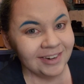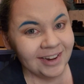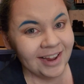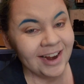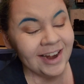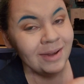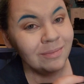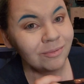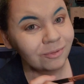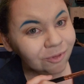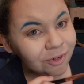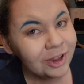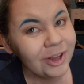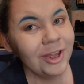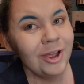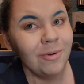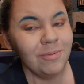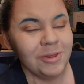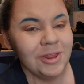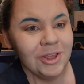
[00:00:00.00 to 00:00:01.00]
and I'm really
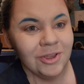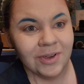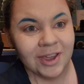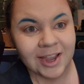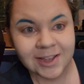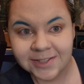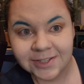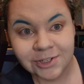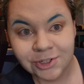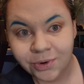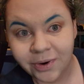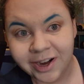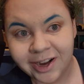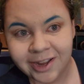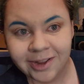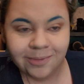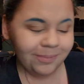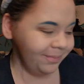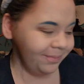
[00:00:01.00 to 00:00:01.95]
hoping that you guys enjoyed it.